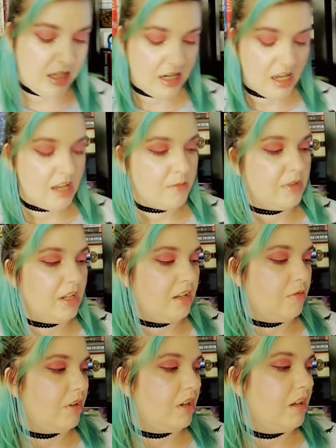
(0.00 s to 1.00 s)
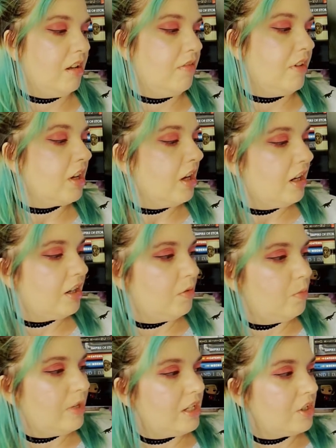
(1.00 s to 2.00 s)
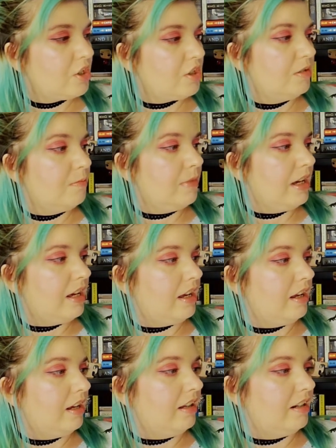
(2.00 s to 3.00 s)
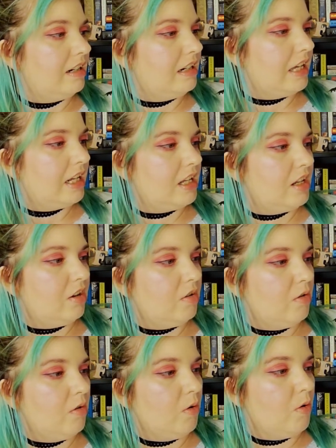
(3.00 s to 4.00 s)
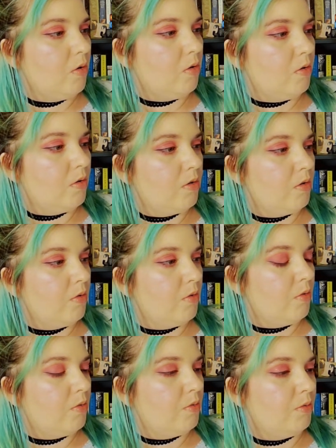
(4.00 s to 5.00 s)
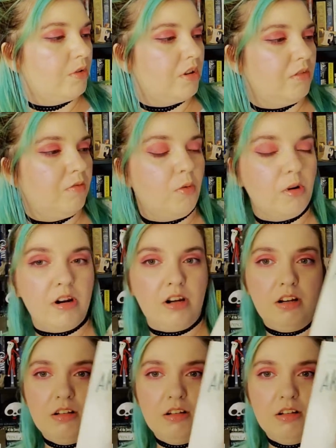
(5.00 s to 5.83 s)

I am getting rid of Akata Witch by Nettie Okafor.